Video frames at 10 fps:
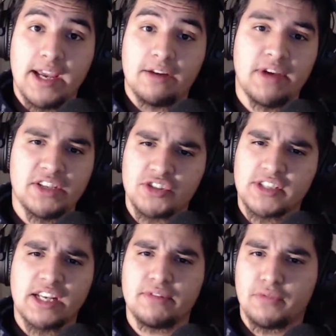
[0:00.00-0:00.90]
I've had just
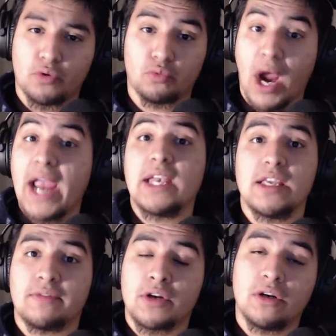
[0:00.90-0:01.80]
kind of a
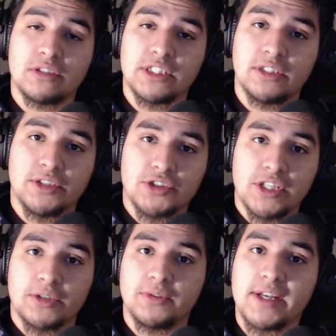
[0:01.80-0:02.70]
variety of content on the
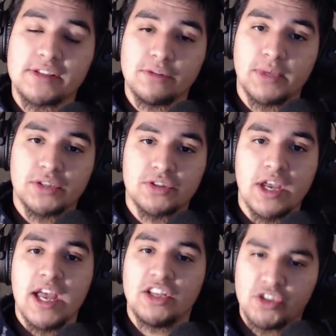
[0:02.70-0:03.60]
channel, not so much
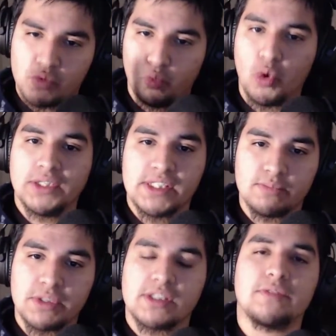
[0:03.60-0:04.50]
just one
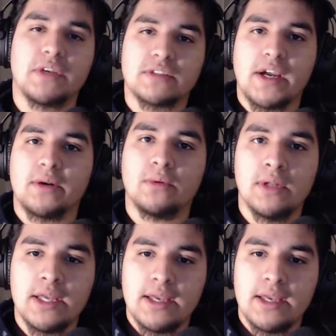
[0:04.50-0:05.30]
specific title.